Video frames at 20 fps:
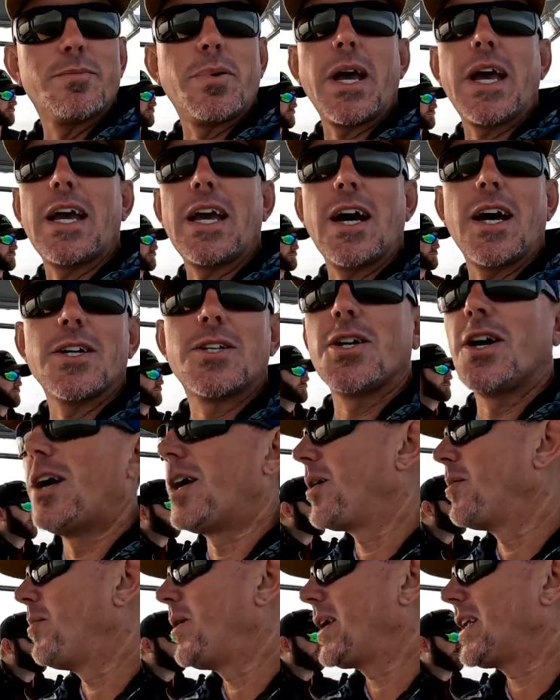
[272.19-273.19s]
pay a
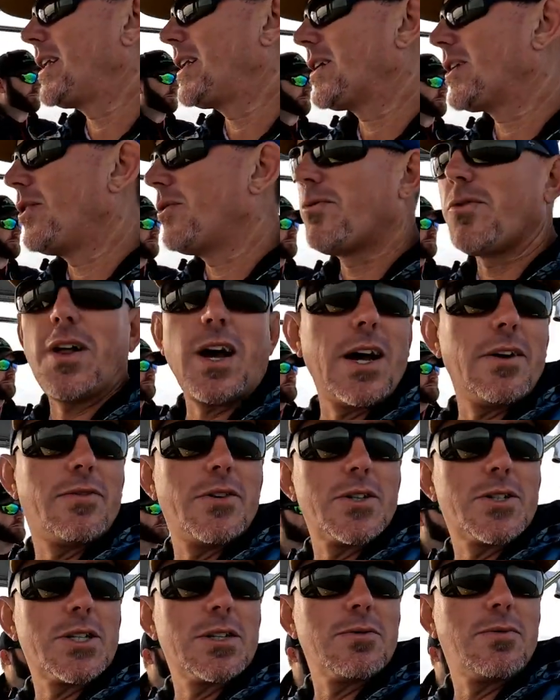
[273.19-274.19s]
ton of money to go fly
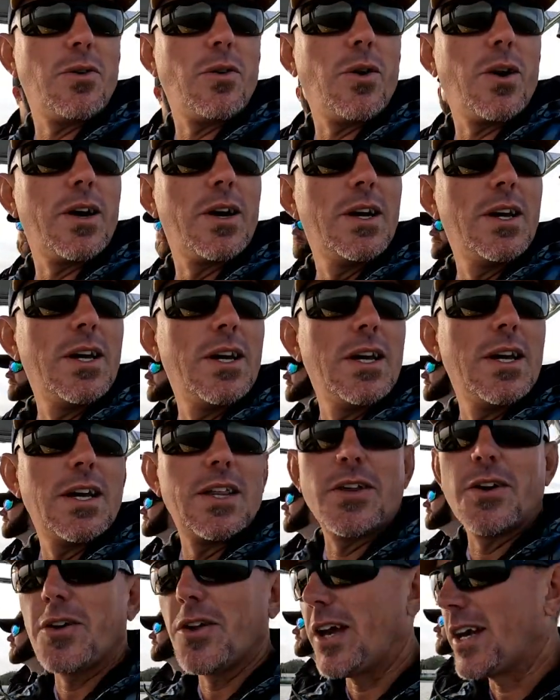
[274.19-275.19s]
fishing for.
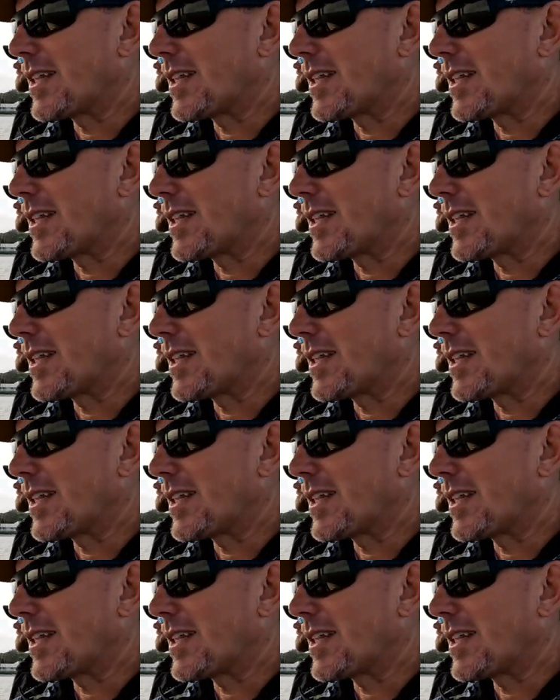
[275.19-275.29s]
And they're